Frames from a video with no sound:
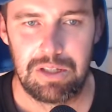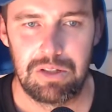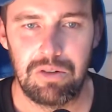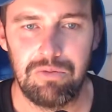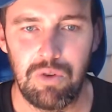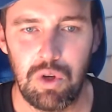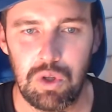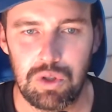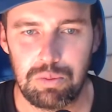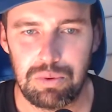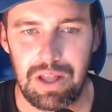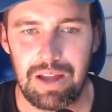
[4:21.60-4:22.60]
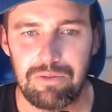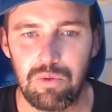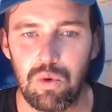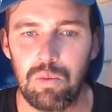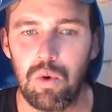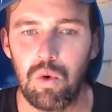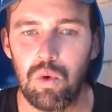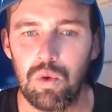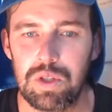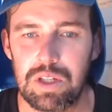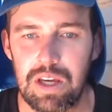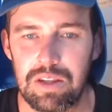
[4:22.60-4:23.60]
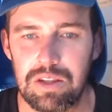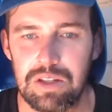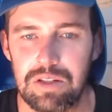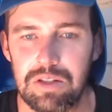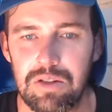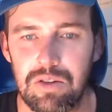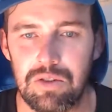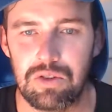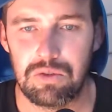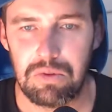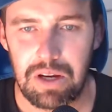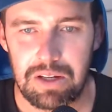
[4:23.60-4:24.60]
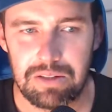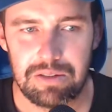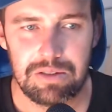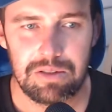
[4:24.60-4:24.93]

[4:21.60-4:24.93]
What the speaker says: Converge platform altogether. This is not a threat.